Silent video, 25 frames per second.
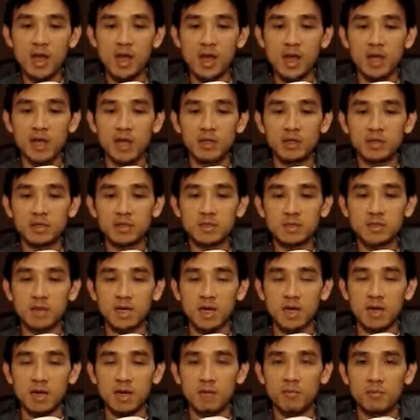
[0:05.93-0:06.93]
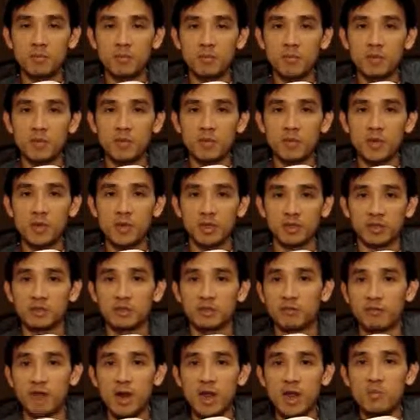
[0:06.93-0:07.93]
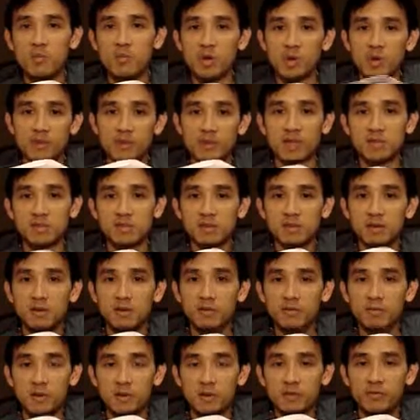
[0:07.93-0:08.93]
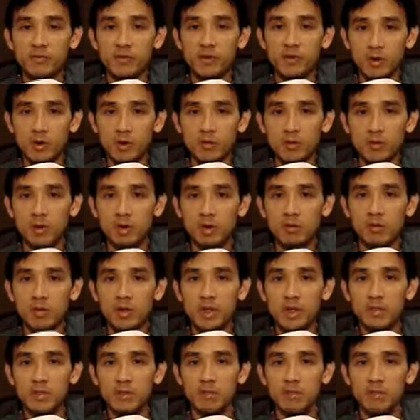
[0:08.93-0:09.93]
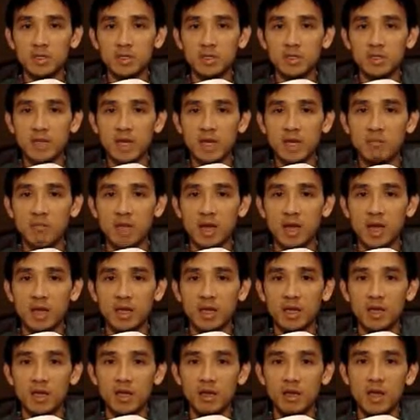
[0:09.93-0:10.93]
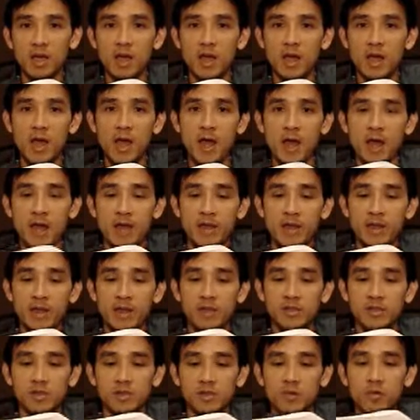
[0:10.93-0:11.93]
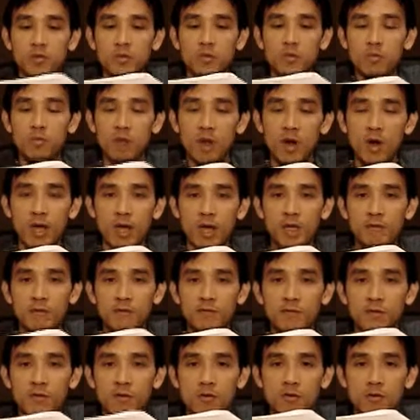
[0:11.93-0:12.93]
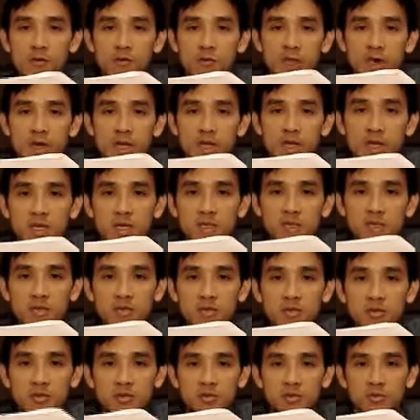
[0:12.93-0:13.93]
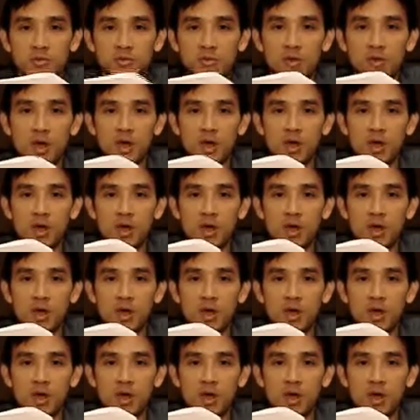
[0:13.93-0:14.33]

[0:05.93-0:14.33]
It's the framework that served me very well in the real estate market, and it's a good way for readers to